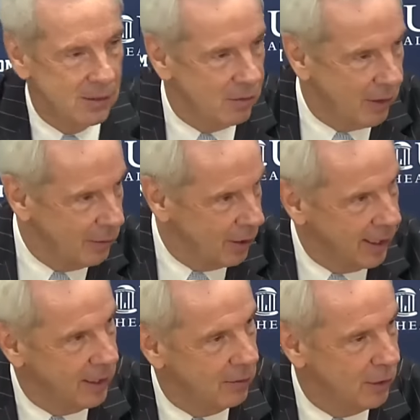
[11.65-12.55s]
favorite
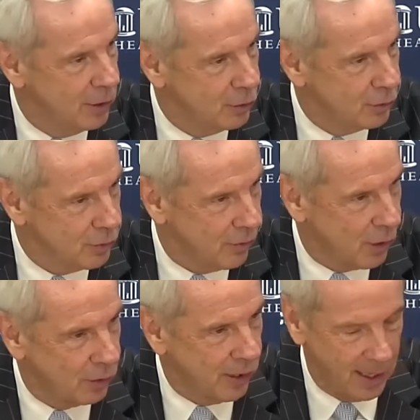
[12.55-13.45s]
individuals of
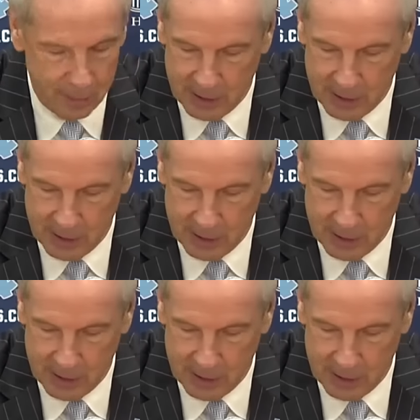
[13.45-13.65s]
all time,